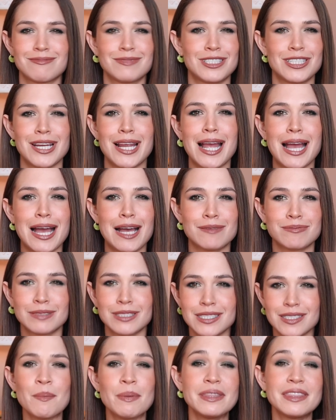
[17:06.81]
chat,
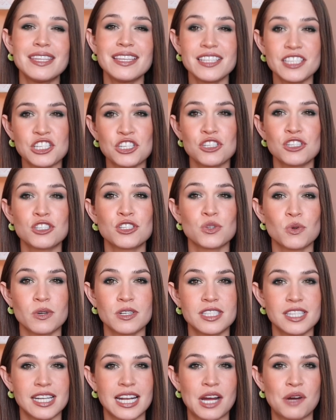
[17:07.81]
but this just
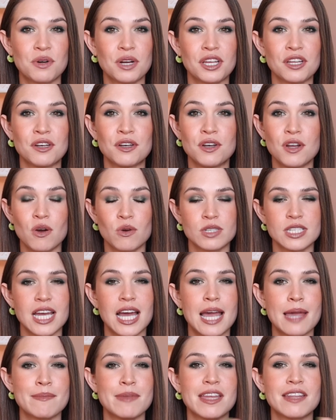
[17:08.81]
sorts it out in no
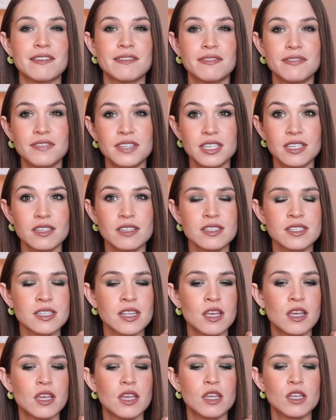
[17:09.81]
time and feels
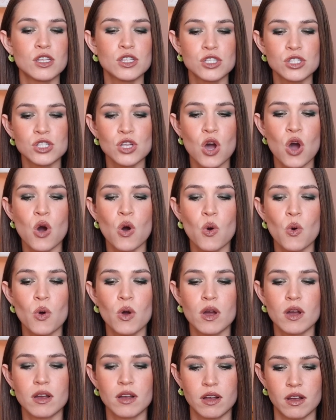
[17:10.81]
so
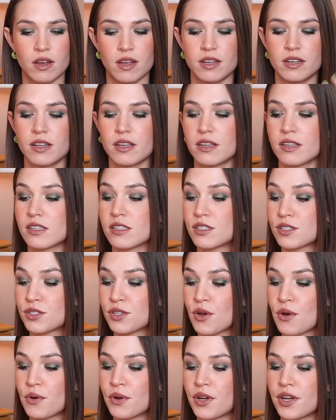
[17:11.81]
good.
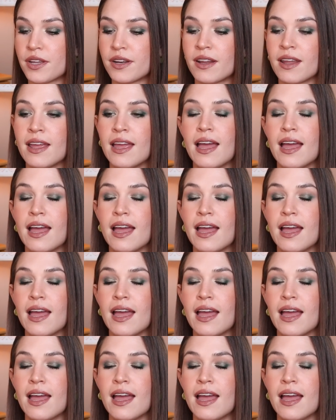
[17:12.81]
So good.